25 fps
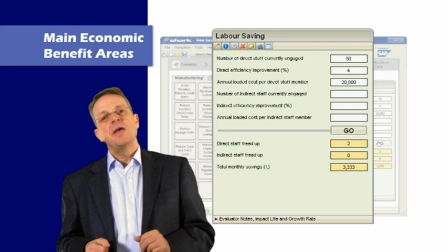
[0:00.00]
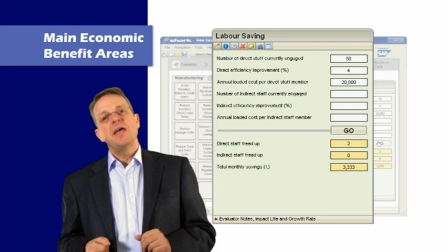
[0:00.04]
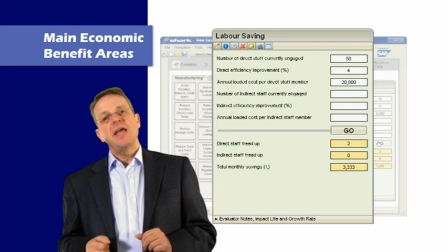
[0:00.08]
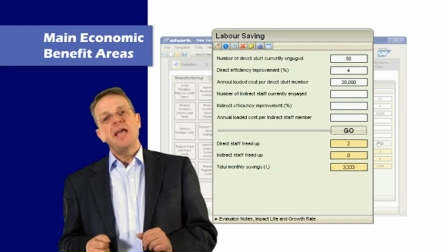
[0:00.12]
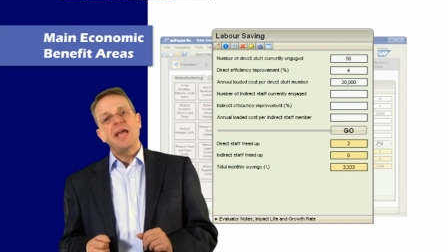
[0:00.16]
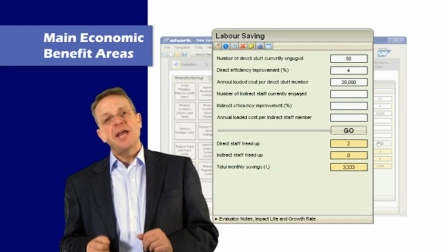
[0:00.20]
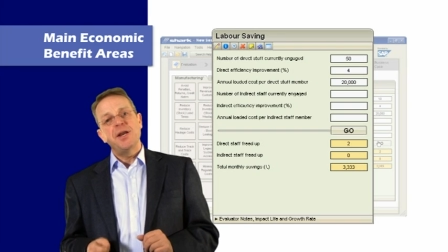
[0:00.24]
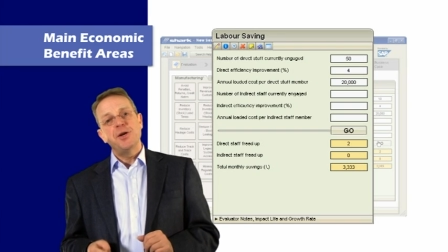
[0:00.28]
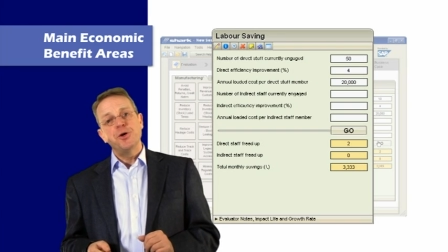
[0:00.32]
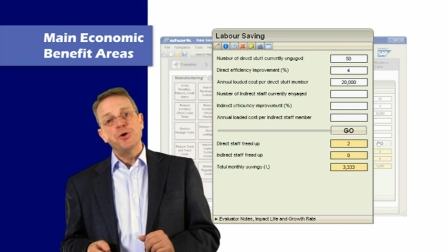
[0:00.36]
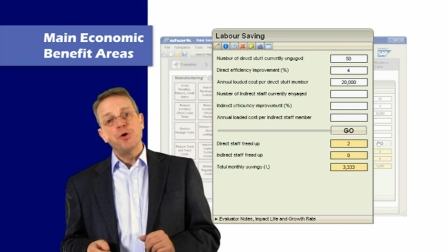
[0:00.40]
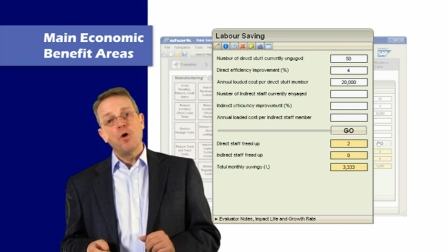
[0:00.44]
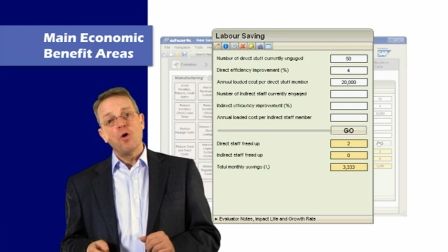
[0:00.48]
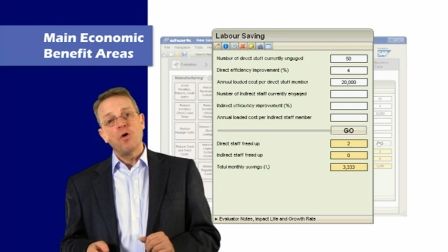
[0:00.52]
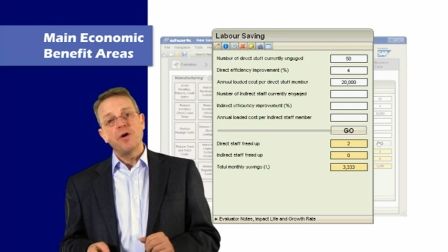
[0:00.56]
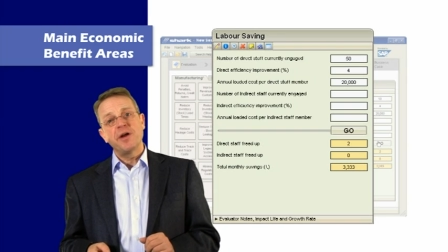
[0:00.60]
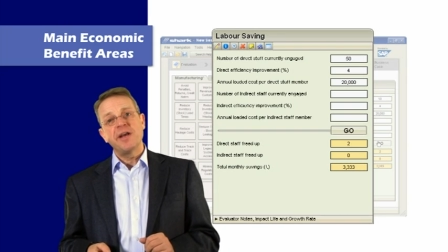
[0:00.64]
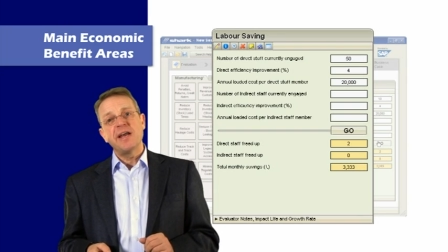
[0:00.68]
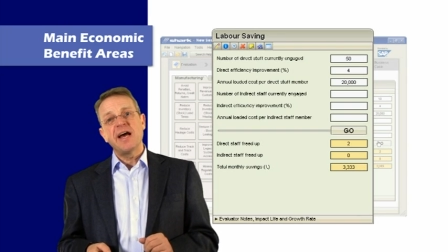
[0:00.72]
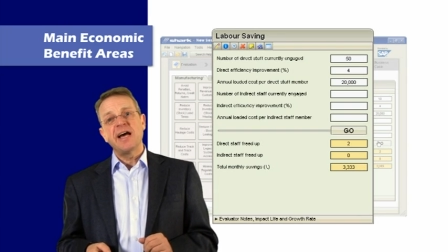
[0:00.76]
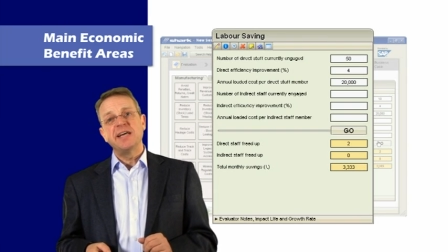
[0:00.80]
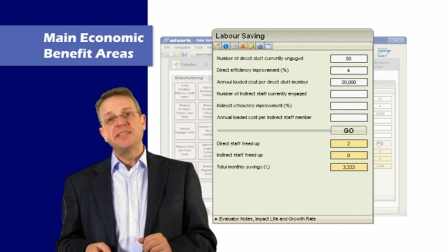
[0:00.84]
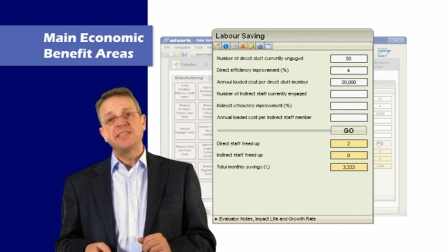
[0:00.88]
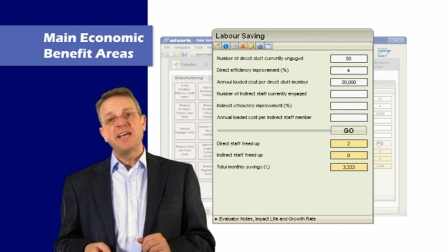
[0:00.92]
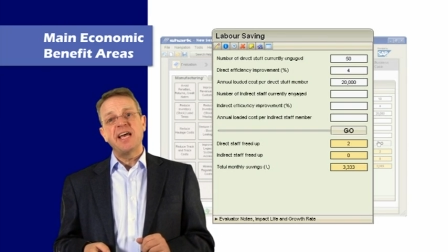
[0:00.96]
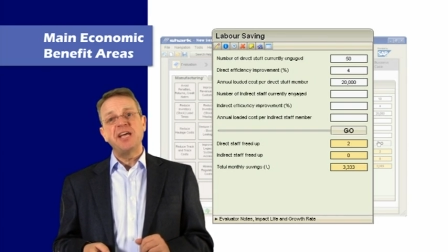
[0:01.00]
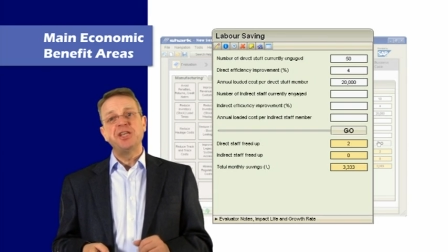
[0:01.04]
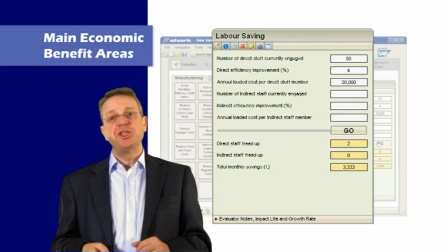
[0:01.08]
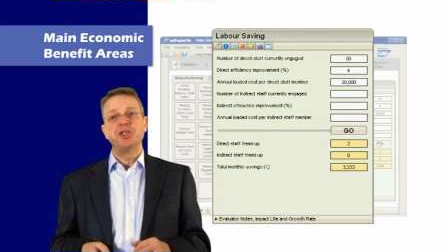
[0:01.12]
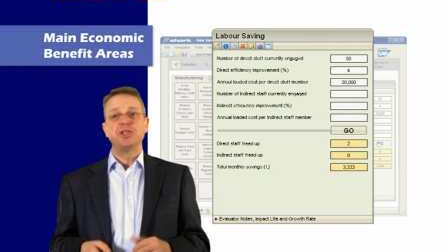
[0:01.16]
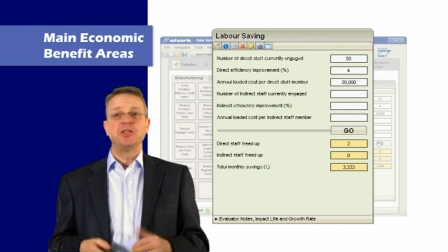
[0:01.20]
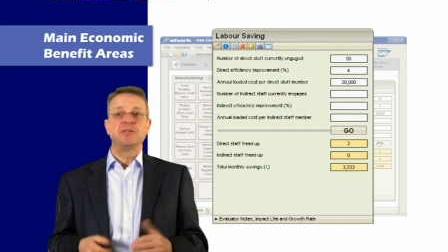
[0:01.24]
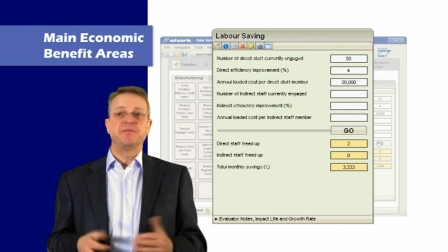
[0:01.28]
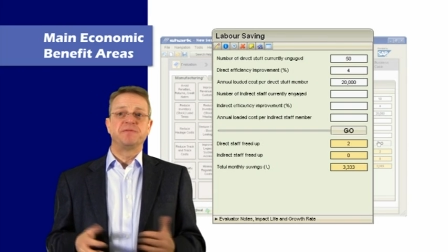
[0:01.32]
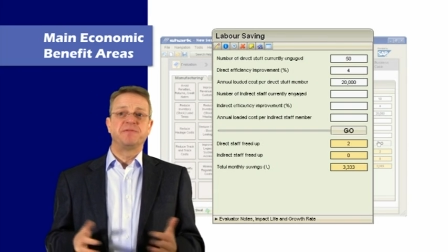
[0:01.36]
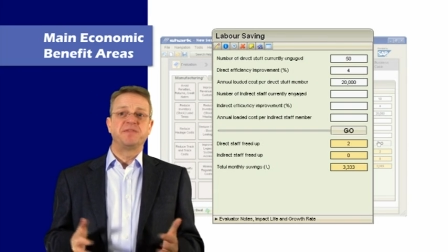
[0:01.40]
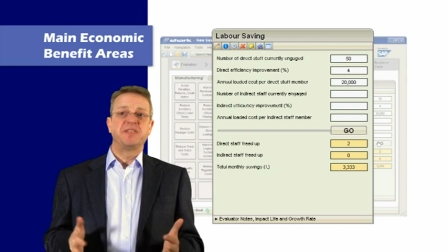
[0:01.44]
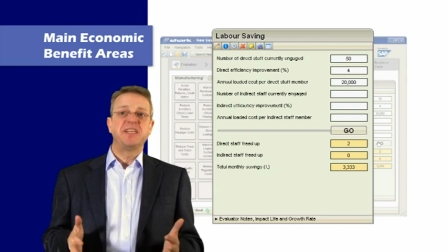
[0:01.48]
In an organisation
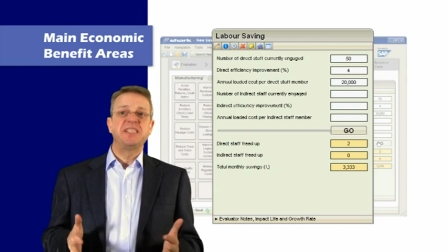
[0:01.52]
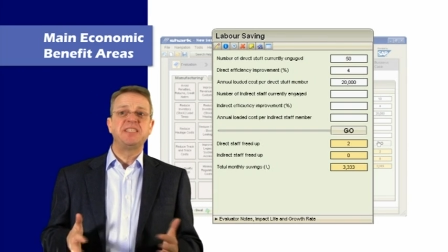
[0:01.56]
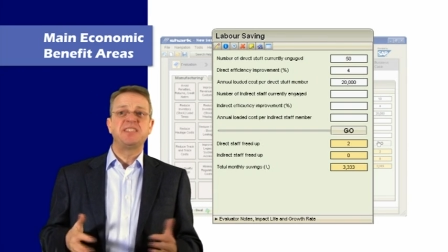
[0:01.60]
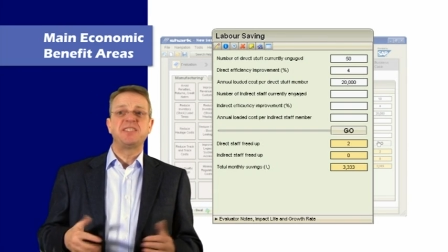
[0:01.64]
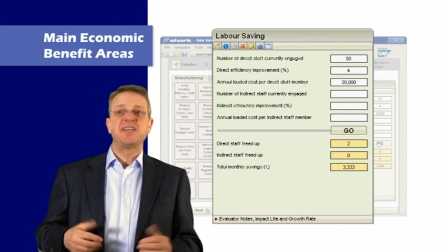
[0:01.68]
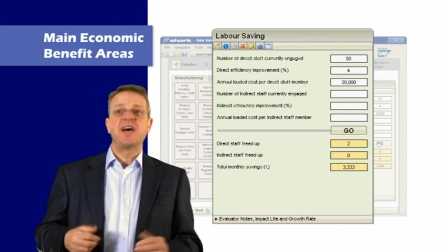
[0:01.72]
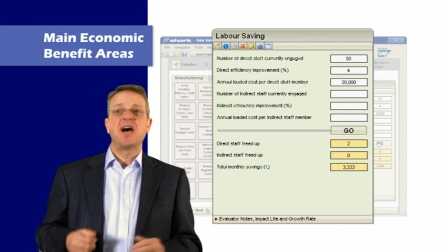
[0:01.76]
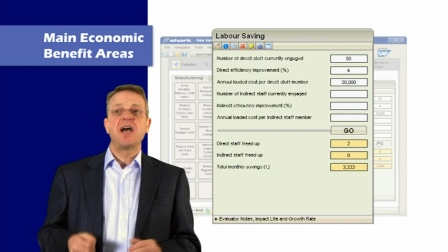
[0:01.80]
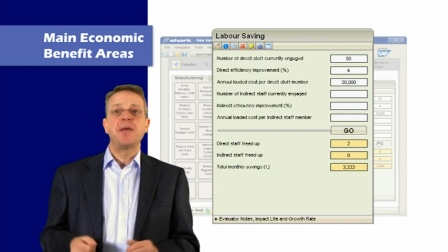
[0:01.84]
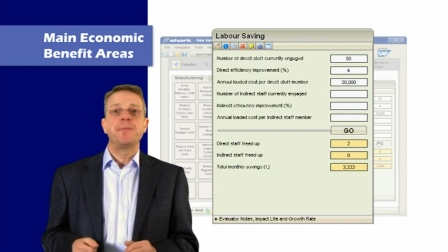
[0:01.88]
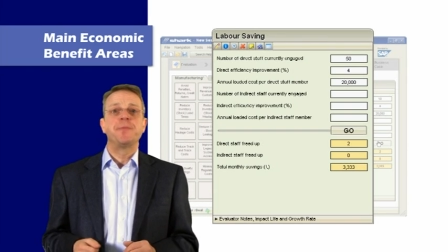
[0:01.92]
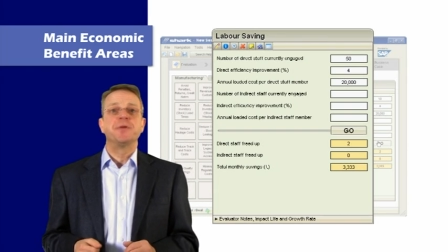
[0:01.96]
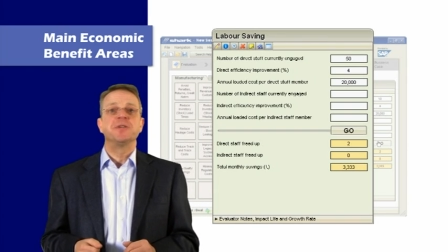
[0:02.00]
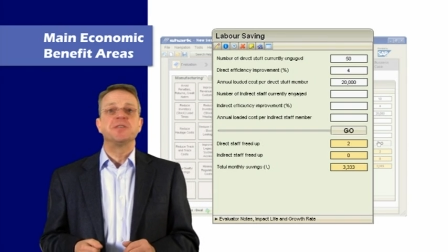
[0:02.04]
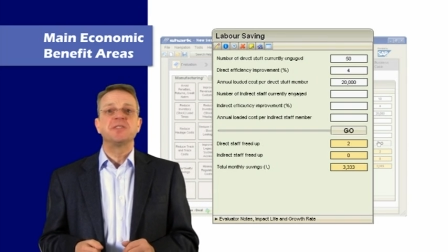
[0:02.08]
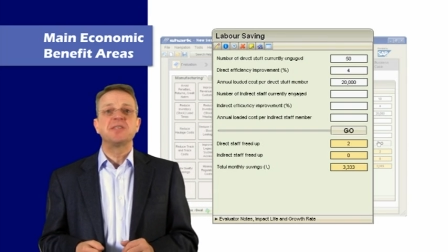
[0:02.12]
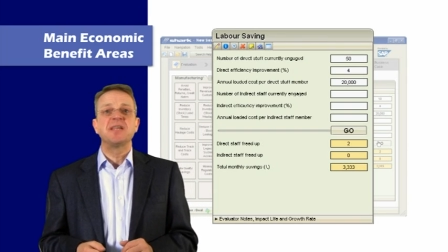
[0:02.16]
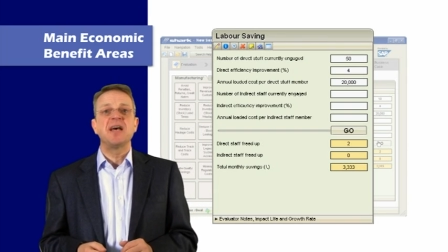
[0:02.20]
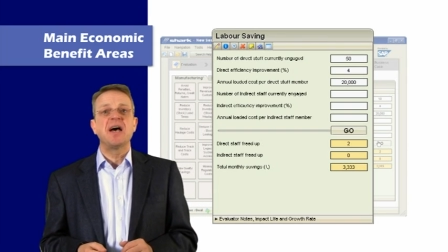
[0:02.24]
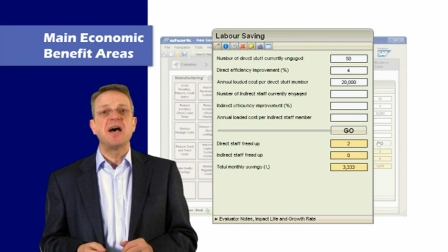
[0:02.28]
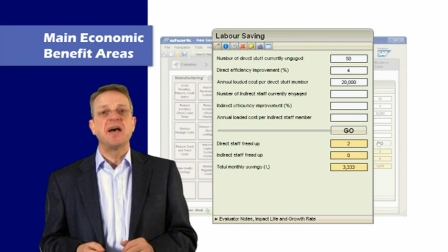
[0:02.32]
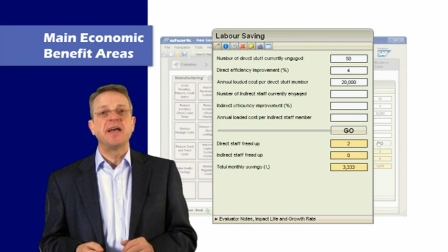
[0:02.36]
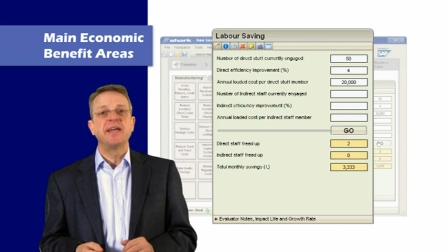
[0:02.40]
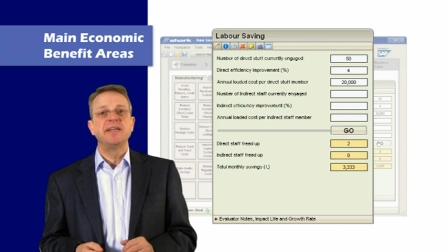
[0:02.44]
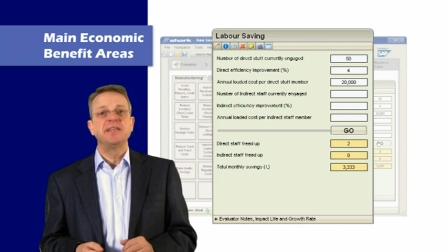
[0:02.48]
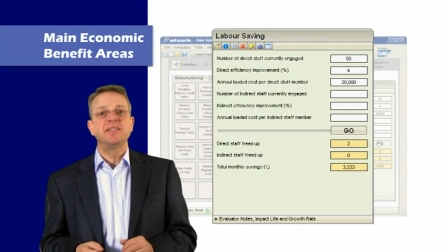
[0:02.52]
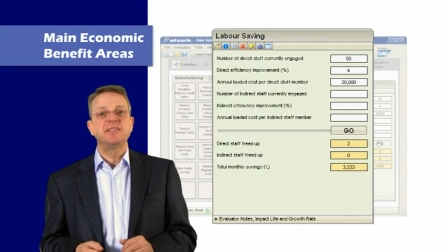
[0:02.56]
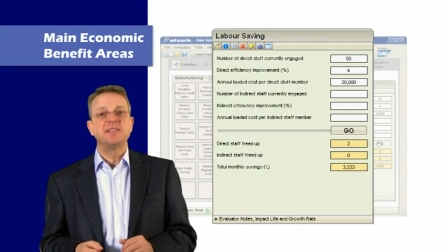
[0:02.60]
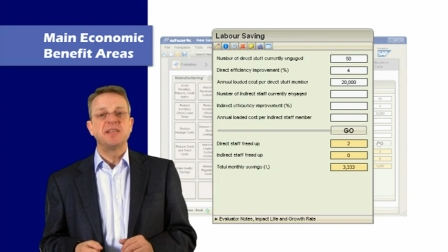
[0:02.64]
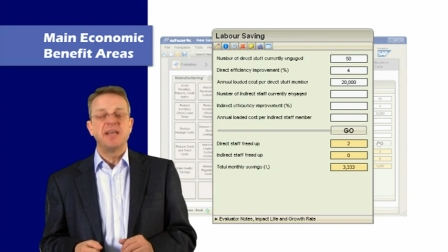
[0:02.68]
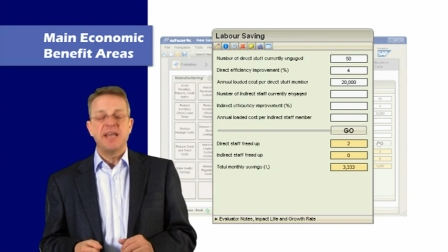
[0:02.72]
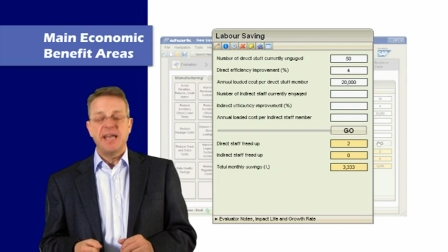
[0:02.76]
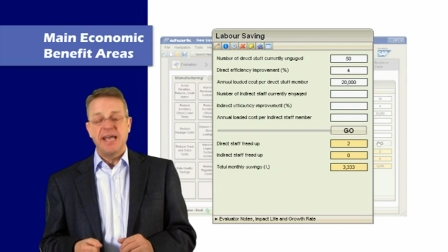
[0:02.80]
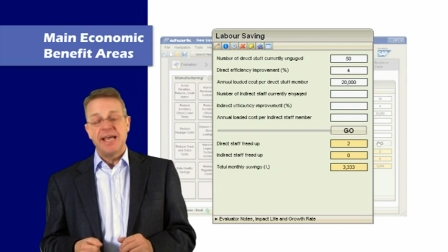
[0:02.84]
of this type and size,